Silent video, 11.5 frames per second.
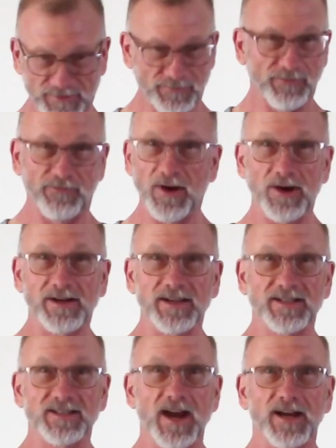very
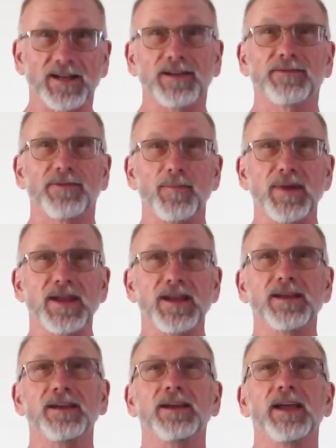exciting for
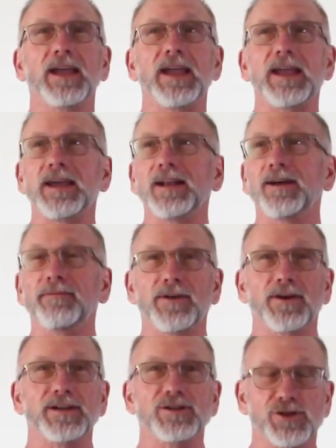me and a
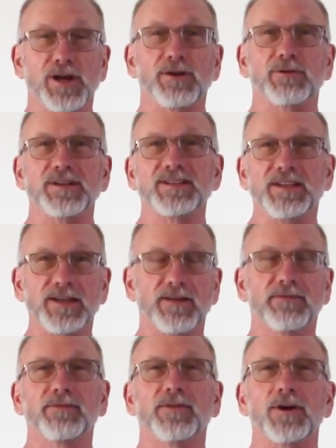very generous
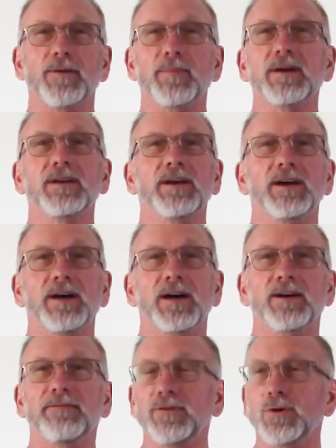gift from
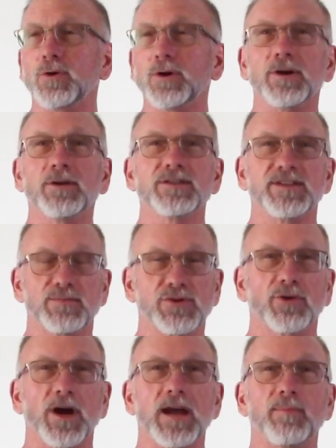a viewer,
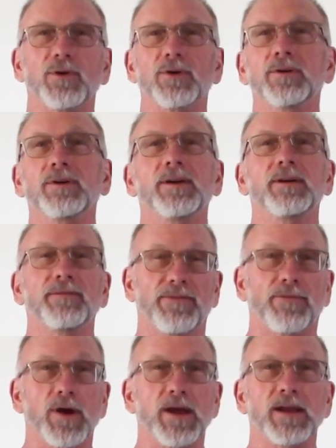subscriber,
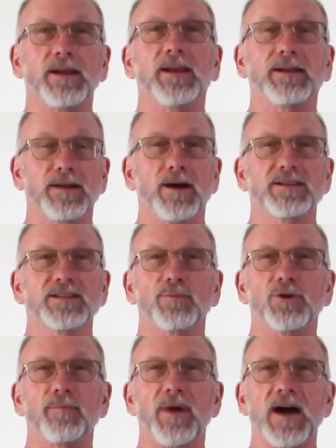friend, and
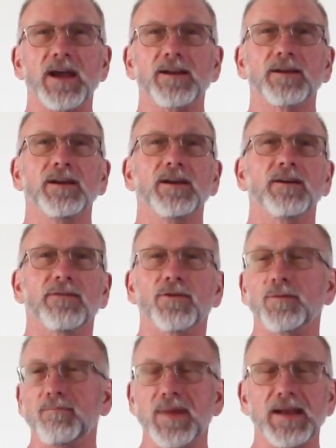customer of mine
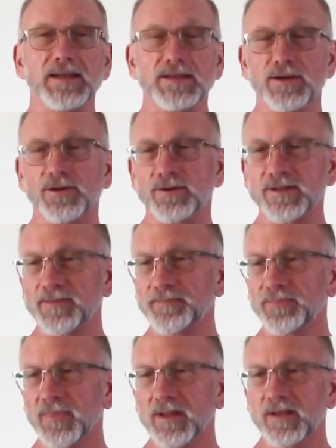for many years.
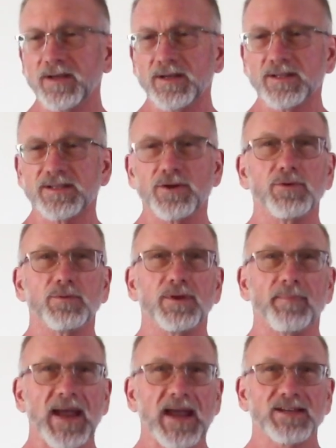So
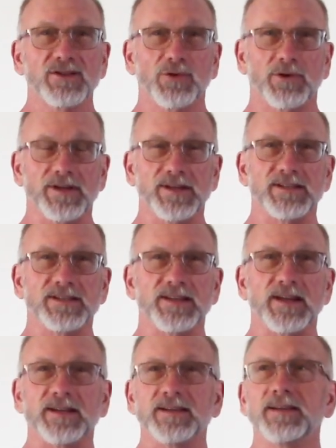the backstory is
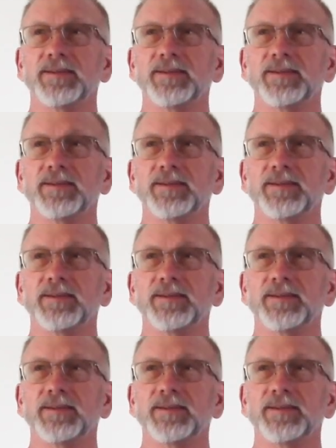that